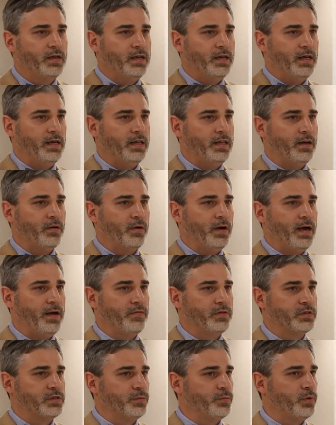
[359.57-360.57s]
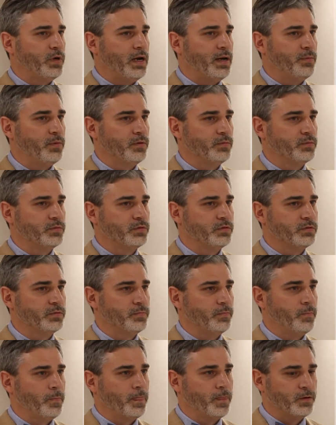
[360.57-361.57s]
and they were having some problems
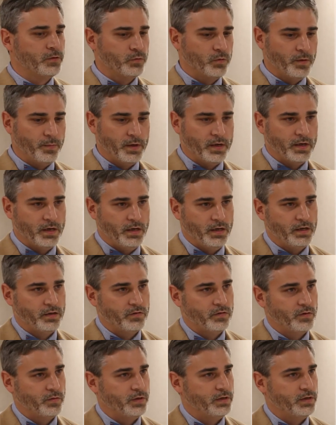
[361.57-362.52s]
swimming and eating, so we